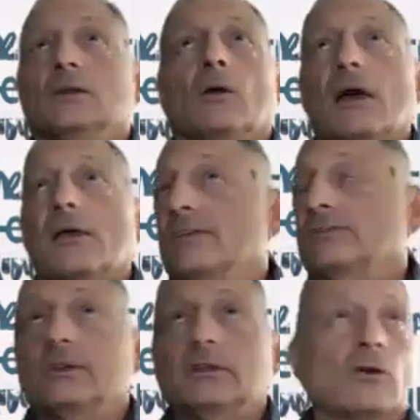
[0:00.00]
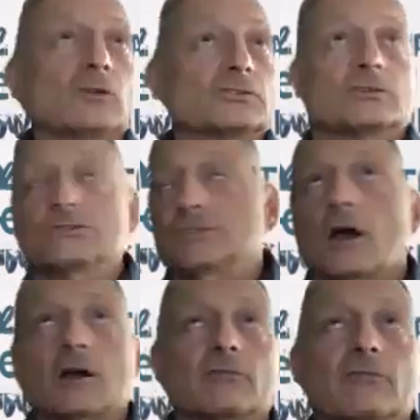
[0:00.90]
ethnicity, culture,
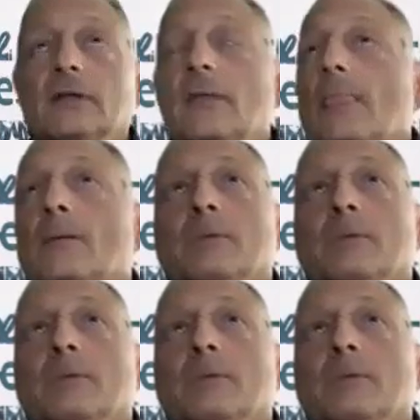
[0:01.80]
geography.